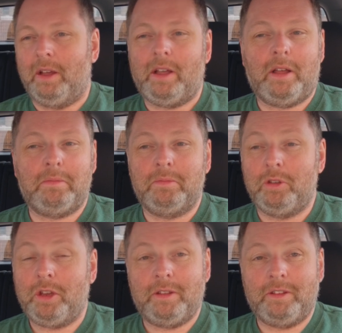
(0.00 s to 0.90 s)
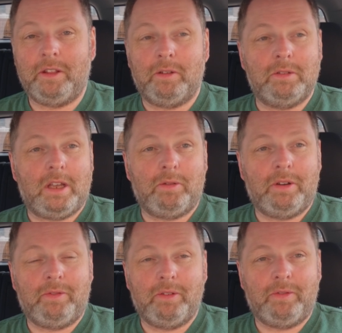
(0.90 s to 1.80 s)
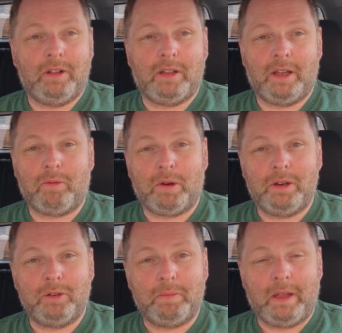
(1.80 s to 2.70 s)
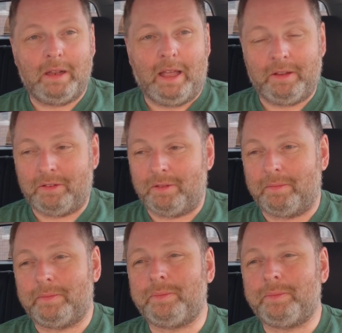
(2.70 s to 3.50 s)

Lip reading: You can seek those out if you feel like wanting to pay less.